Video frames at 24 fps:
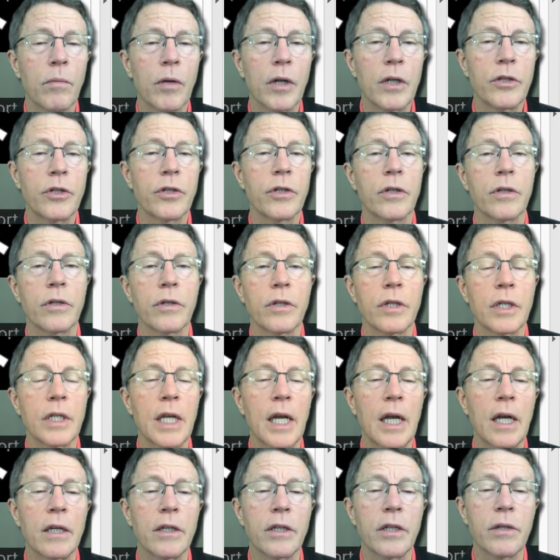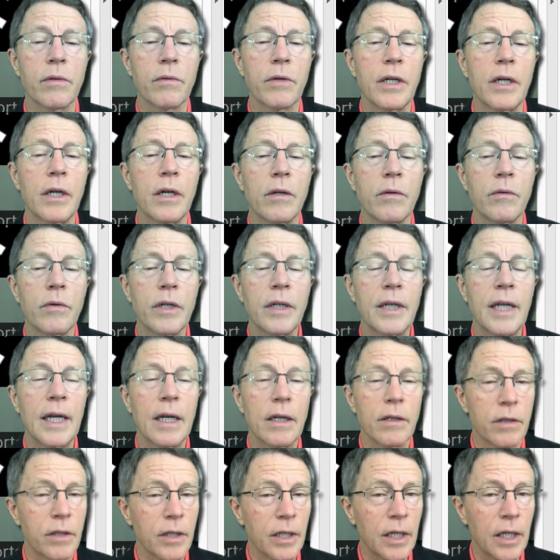blood sugars as high as 300
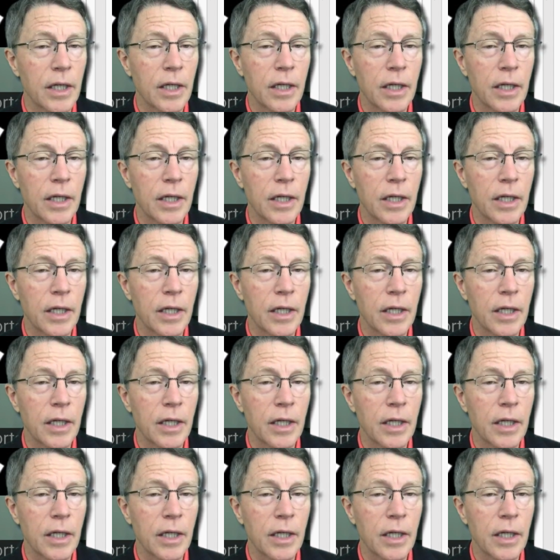down to